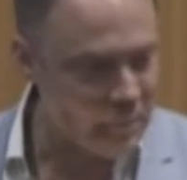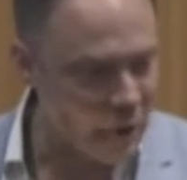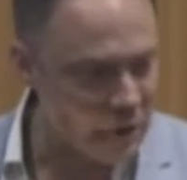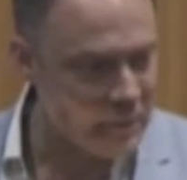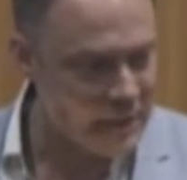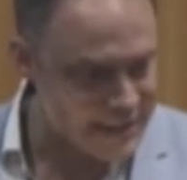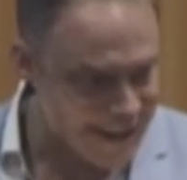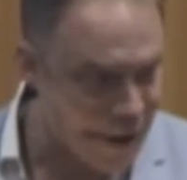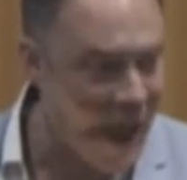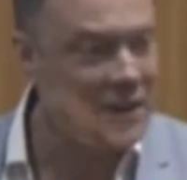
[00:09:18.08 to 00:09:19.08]
bottom is
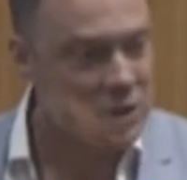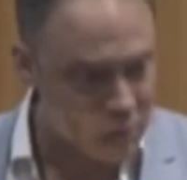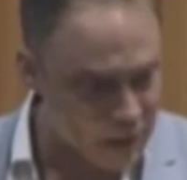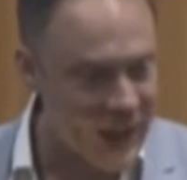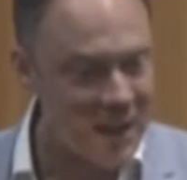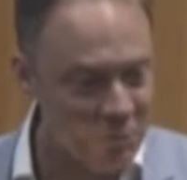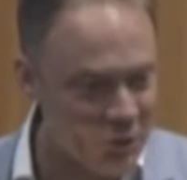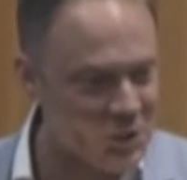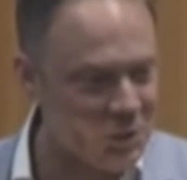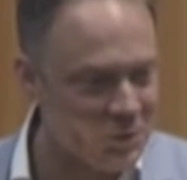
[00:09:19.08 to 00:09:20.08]
their actual hand
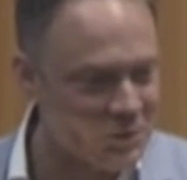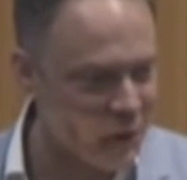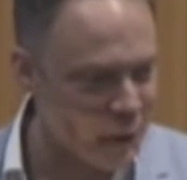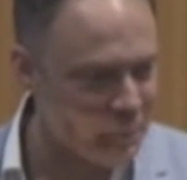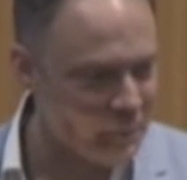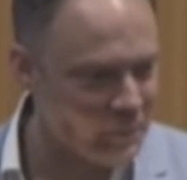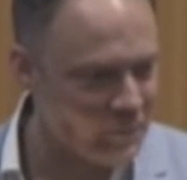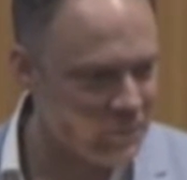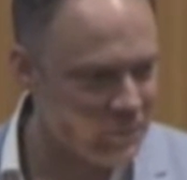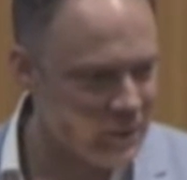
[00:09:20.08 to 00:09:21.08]
washing with soap,
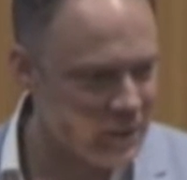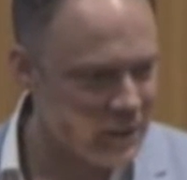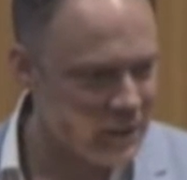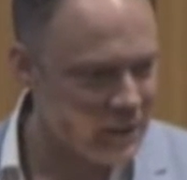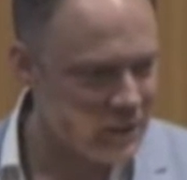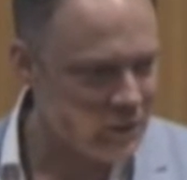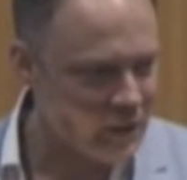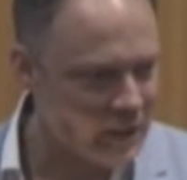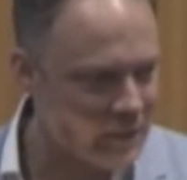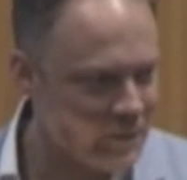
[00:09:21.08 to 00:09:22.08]

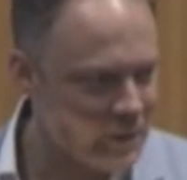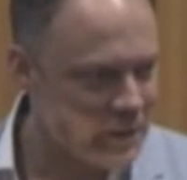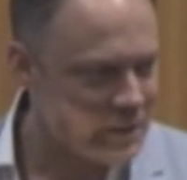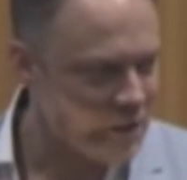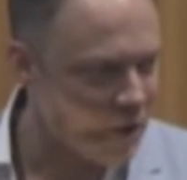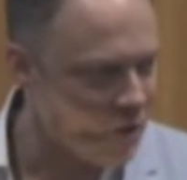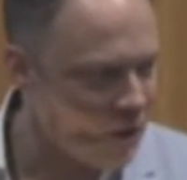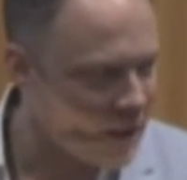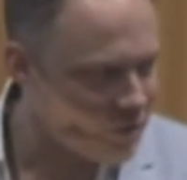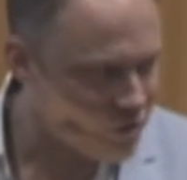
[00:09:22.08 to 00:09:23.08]
right? So
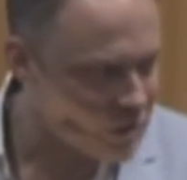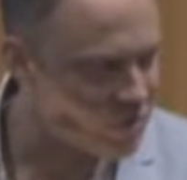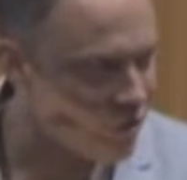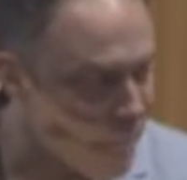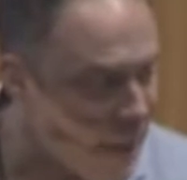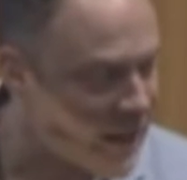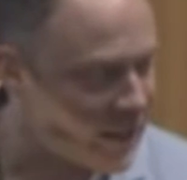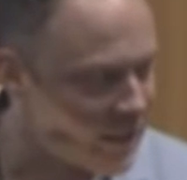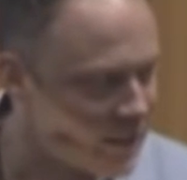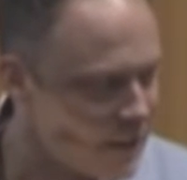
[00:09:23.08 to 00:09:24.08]
this
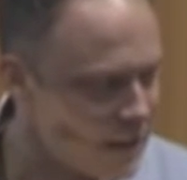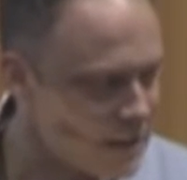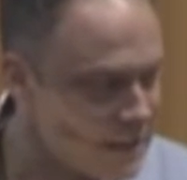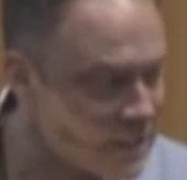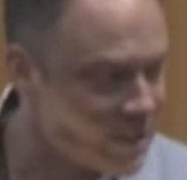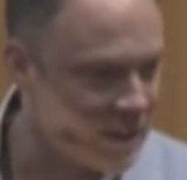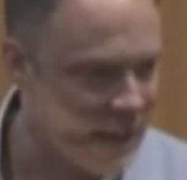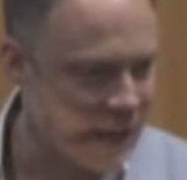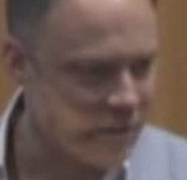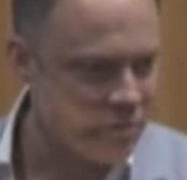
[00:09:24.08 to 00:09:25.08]
dramatic
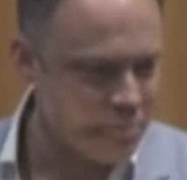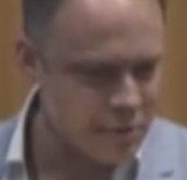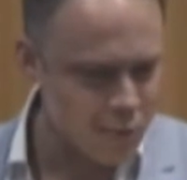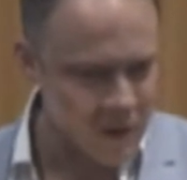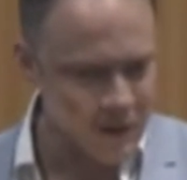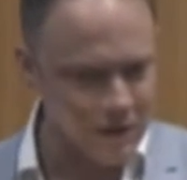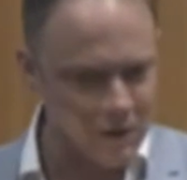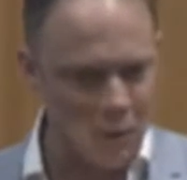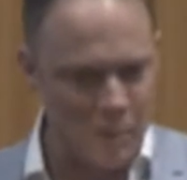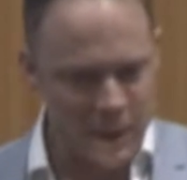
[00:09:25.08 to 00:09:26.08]
disconnect
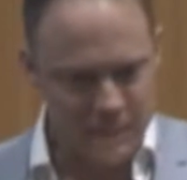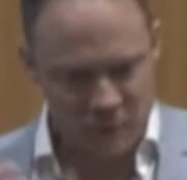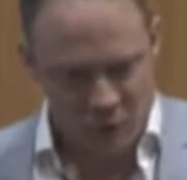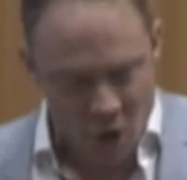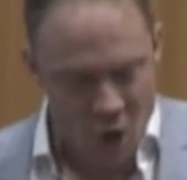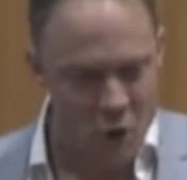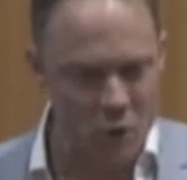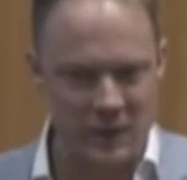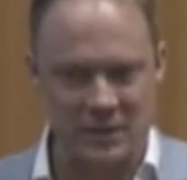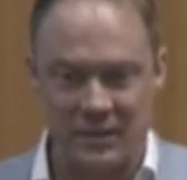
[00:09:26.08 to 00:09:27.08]
between what people
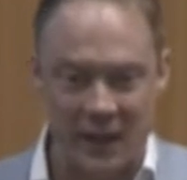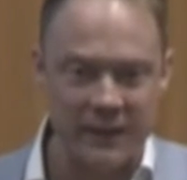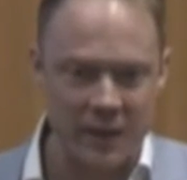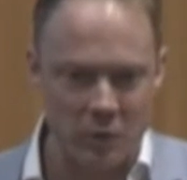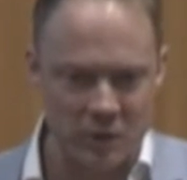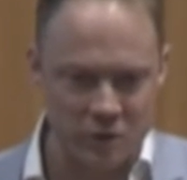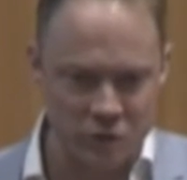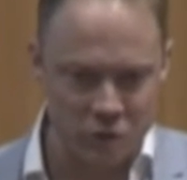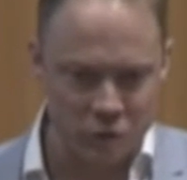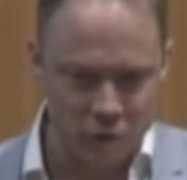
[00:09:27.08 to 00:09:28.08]
know and say they want to
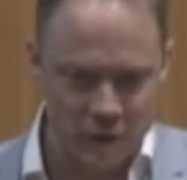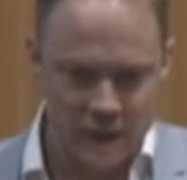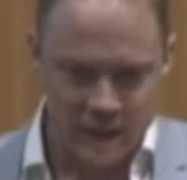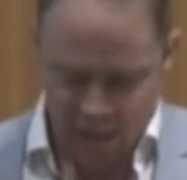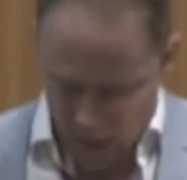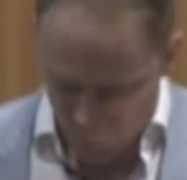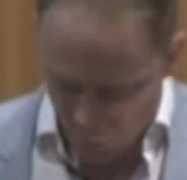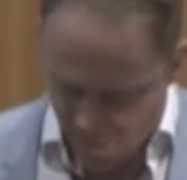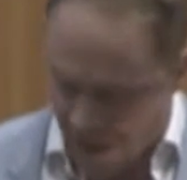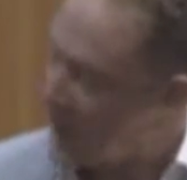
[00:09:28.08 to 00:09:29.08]
do and what they